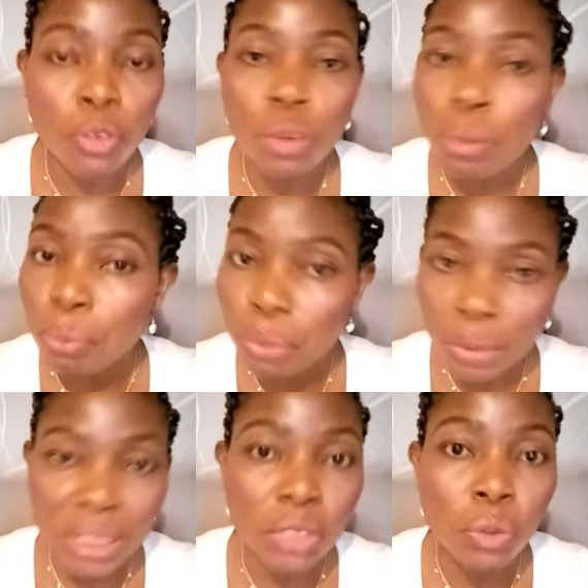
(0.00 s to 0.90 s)

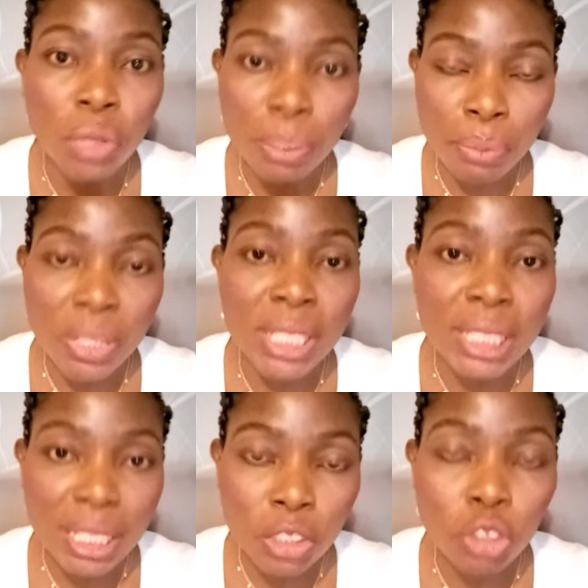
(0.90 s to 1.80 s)
Nobody go
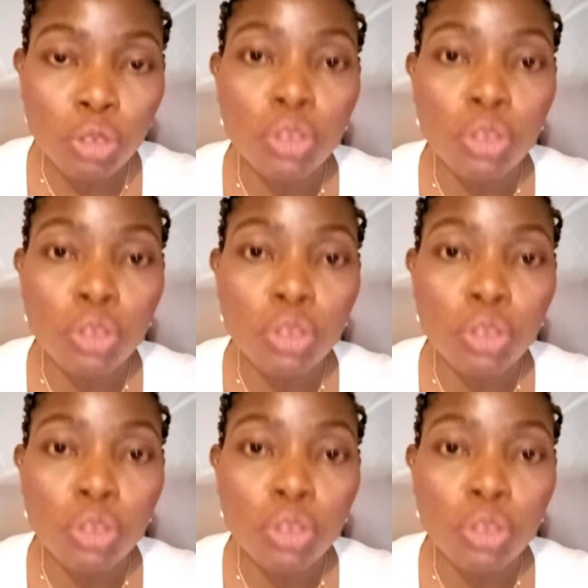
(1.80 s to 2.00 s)
represent you.